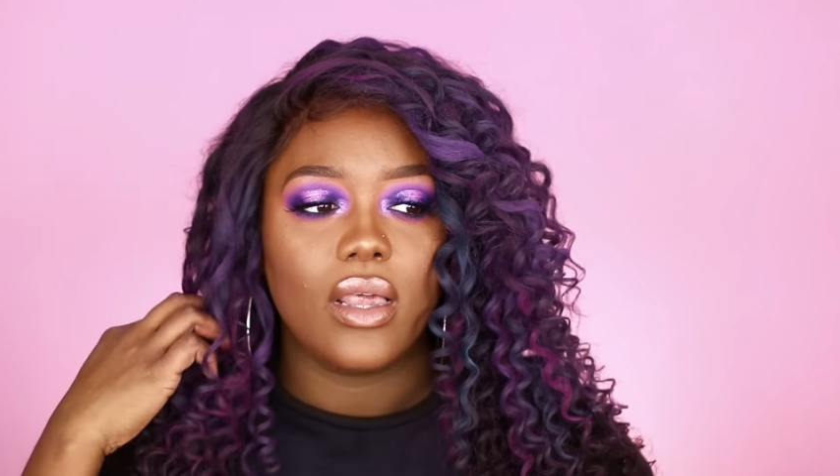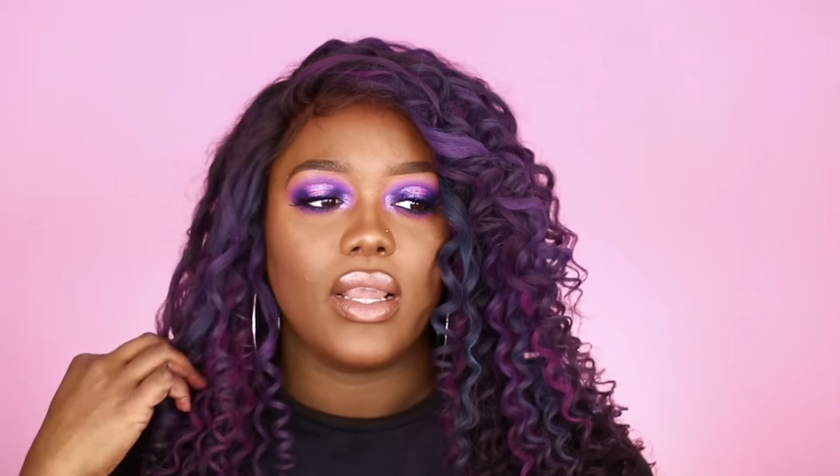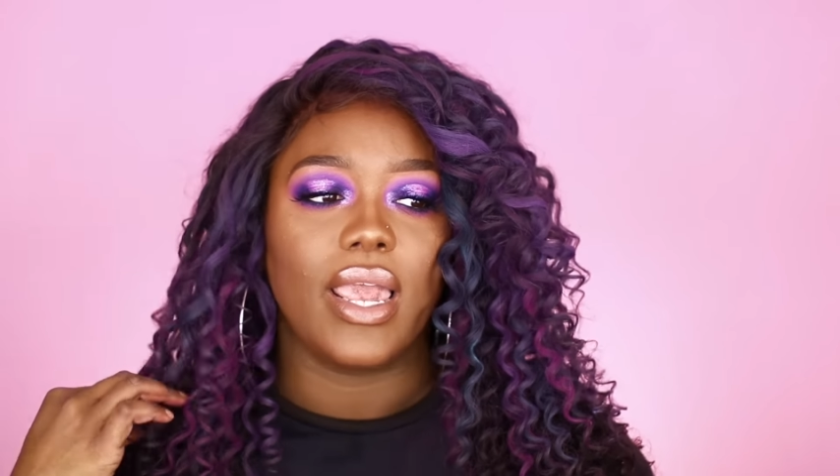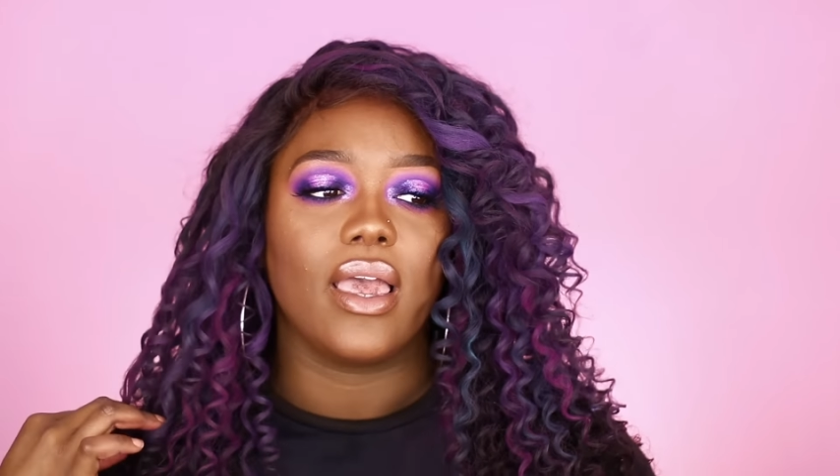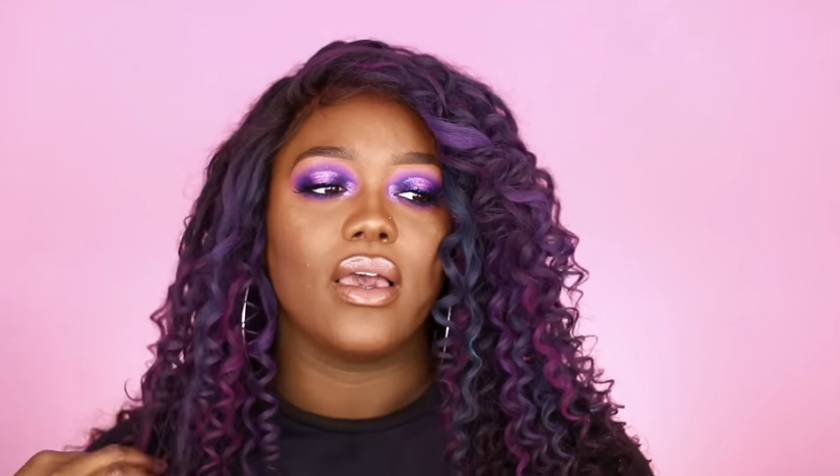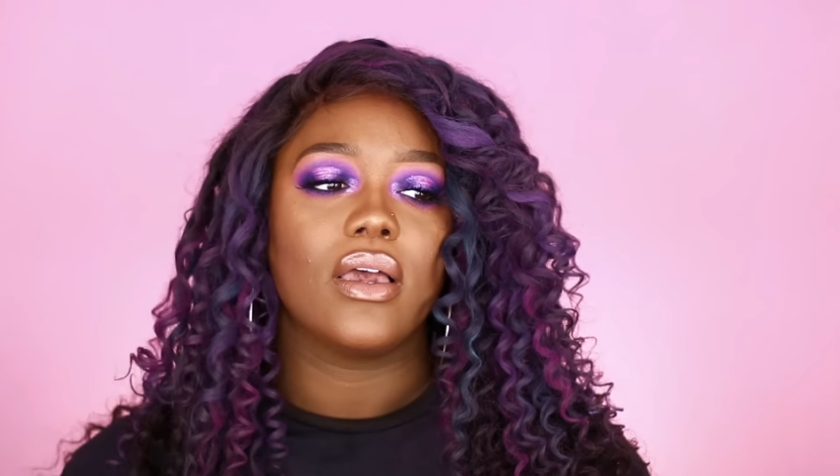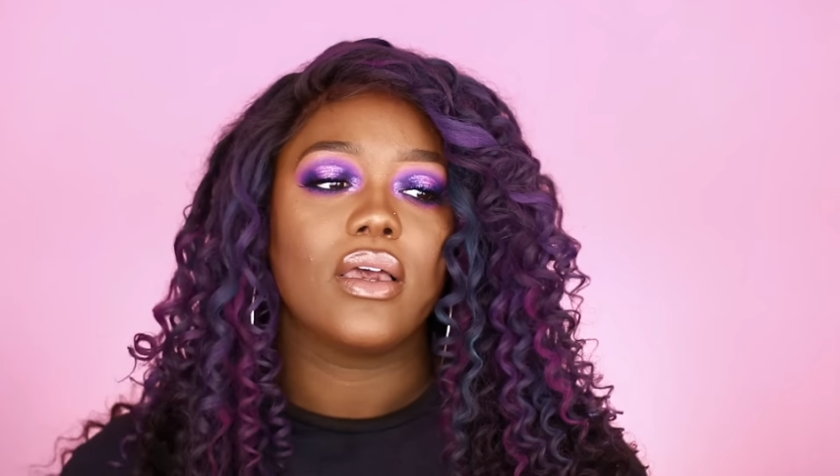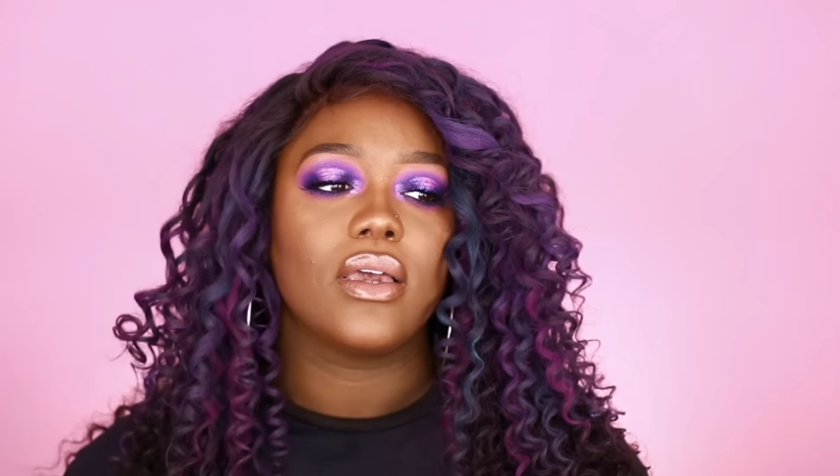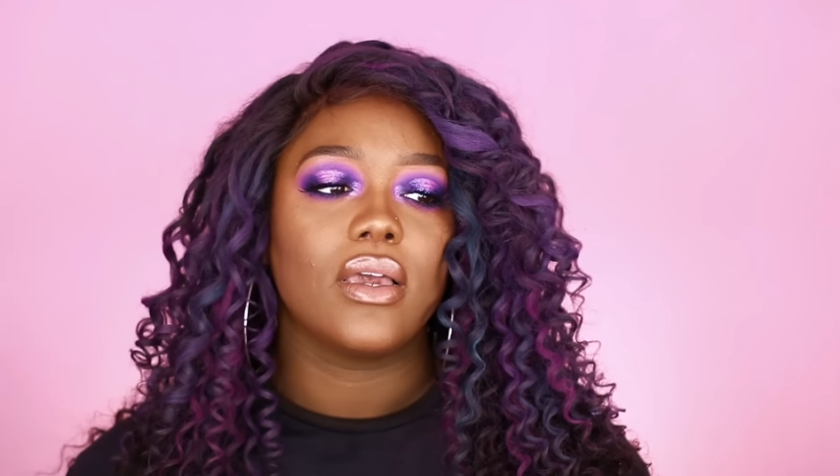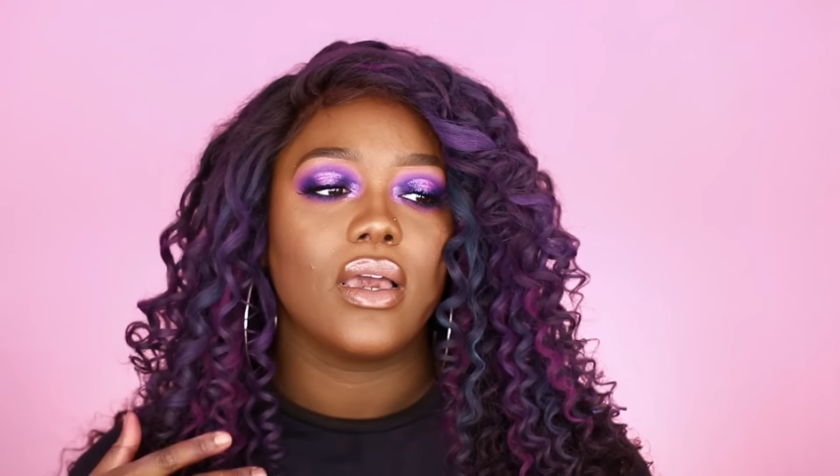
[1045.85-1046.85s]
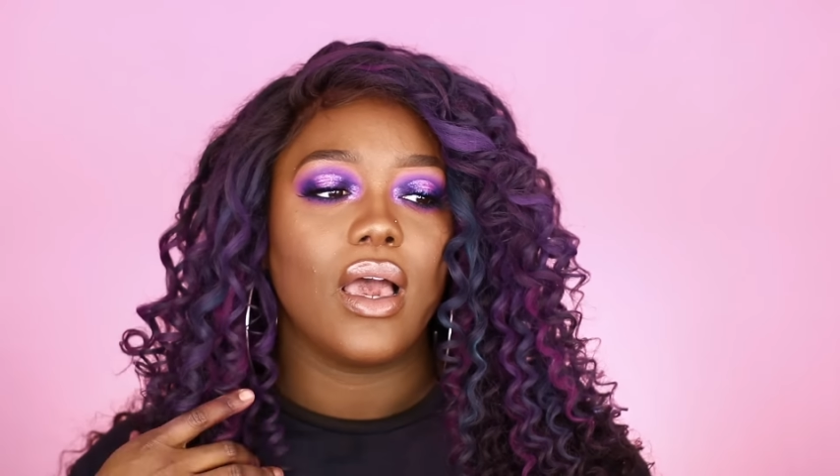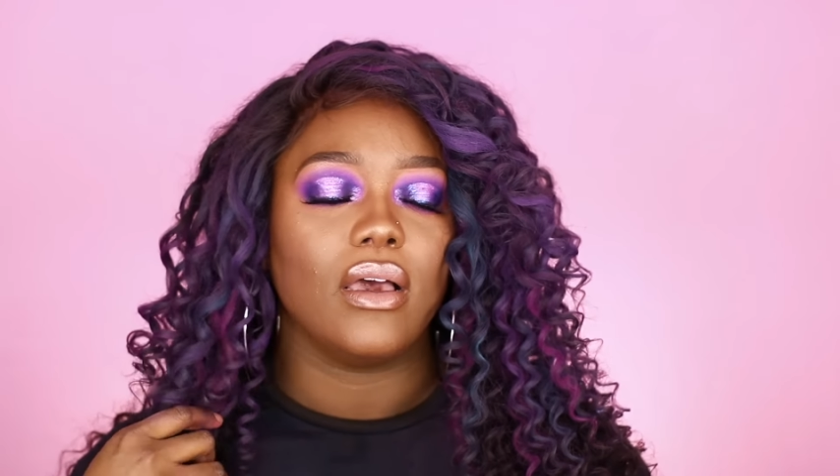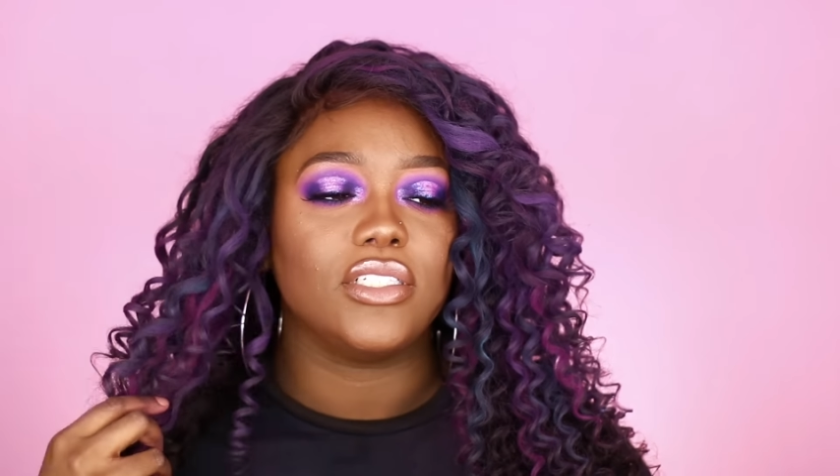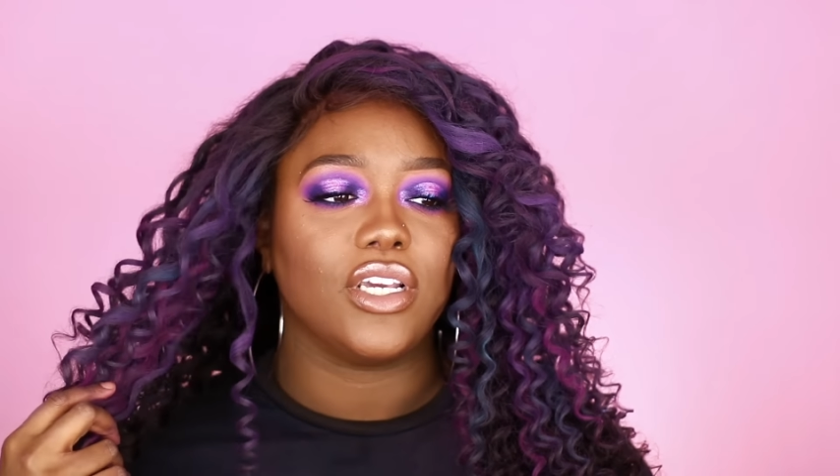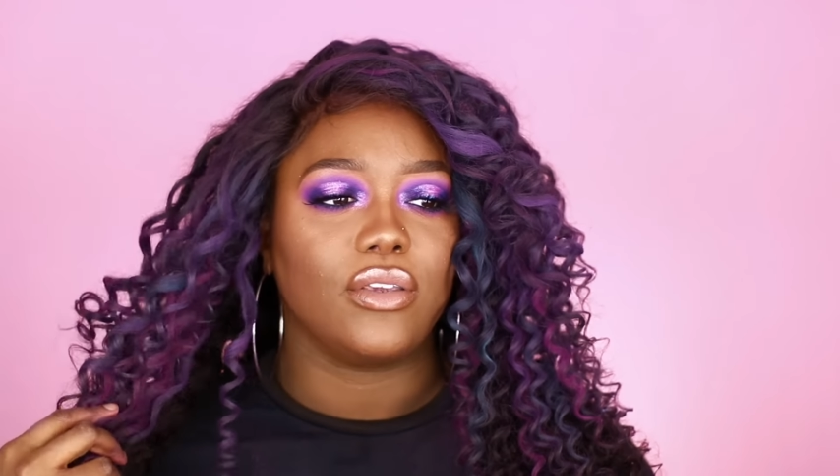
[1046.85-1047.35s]
like,
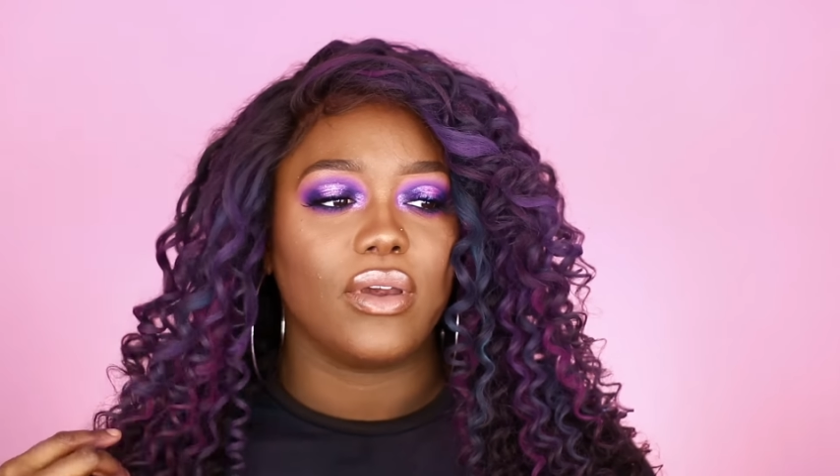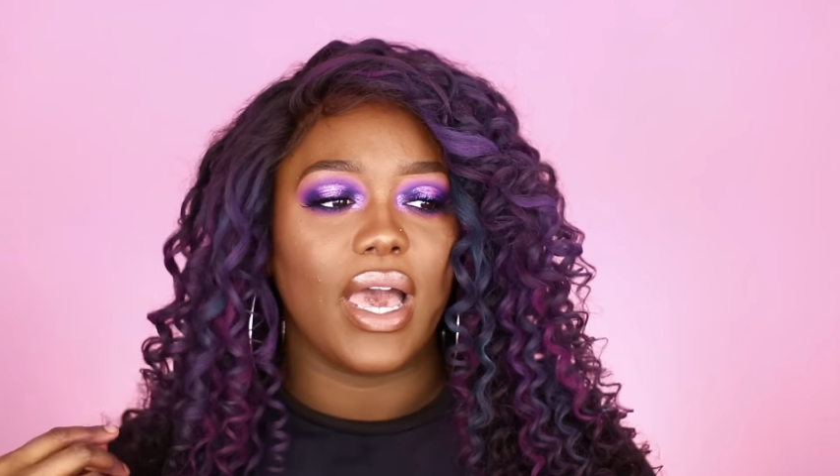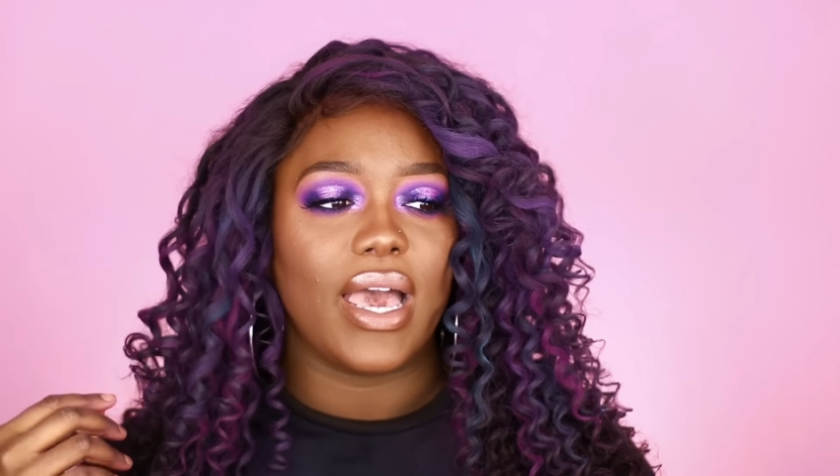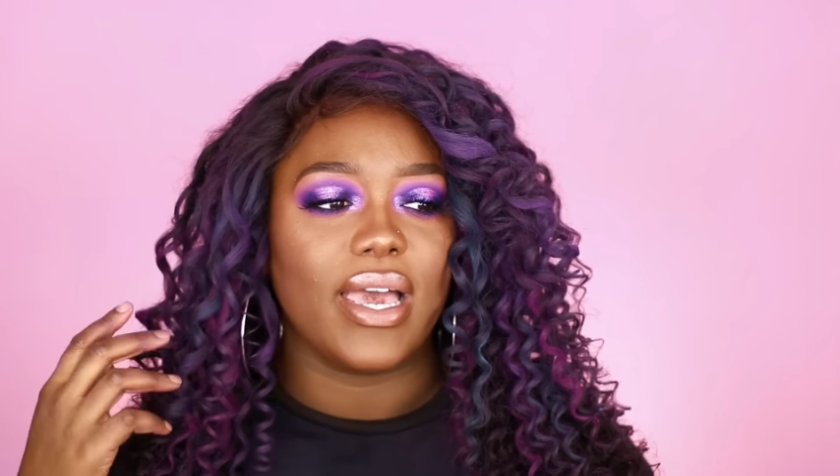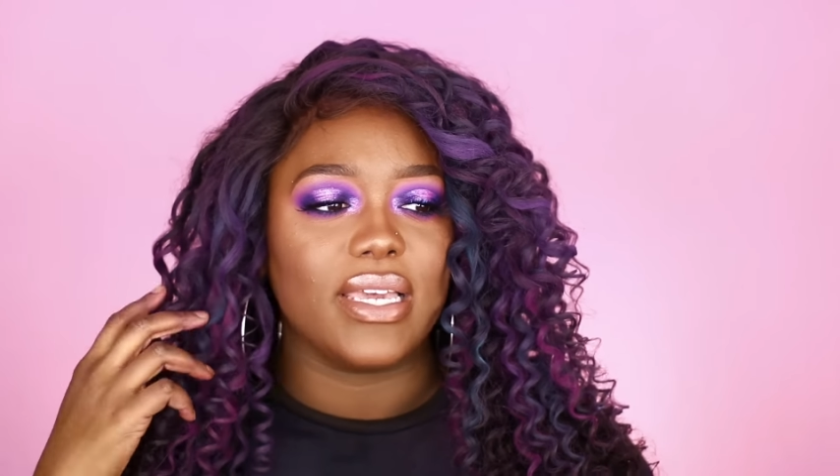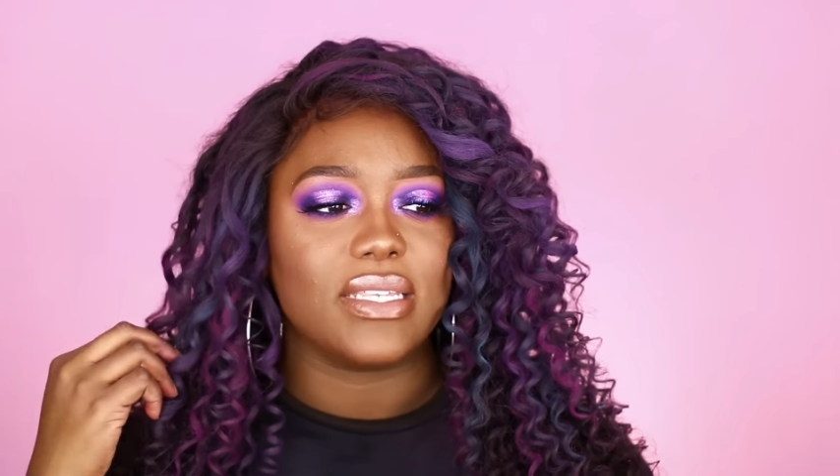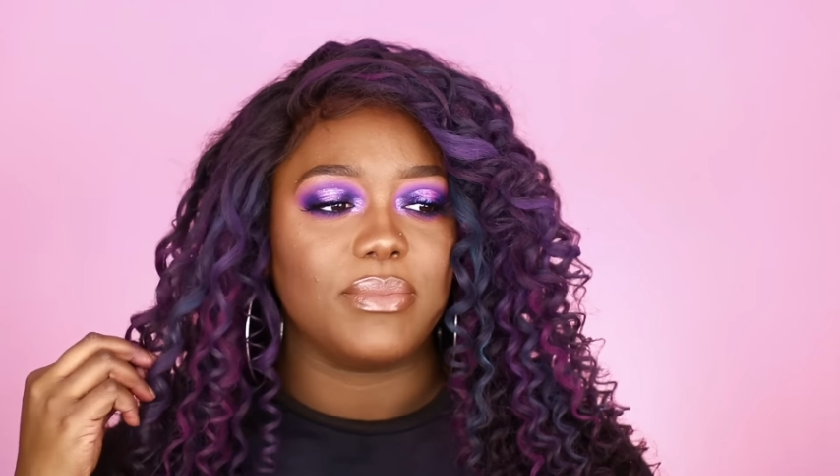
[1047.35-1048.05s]
I'll show you guys